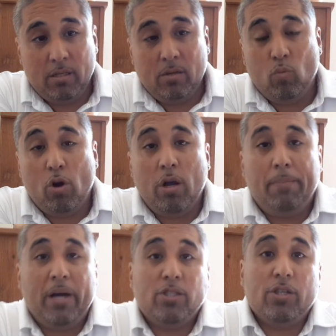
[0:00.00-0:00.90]
Worry
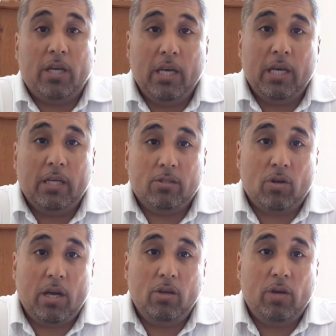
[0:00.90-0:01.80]
about your kids,
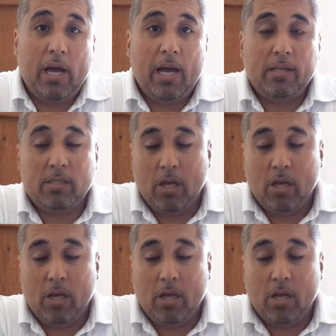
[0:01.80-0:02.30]
okay, you guys?